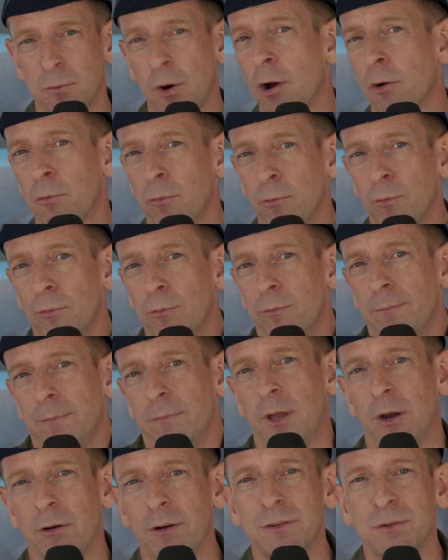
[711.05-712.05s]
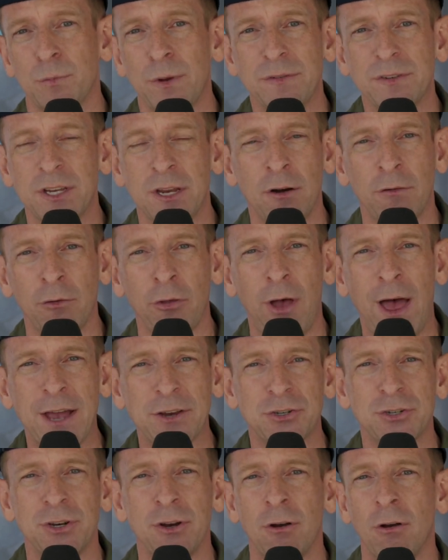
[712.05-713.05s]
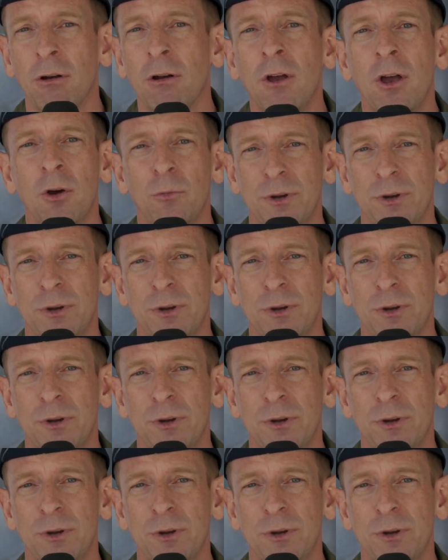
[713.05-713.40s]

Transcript: where you know, as we've seen over the last year,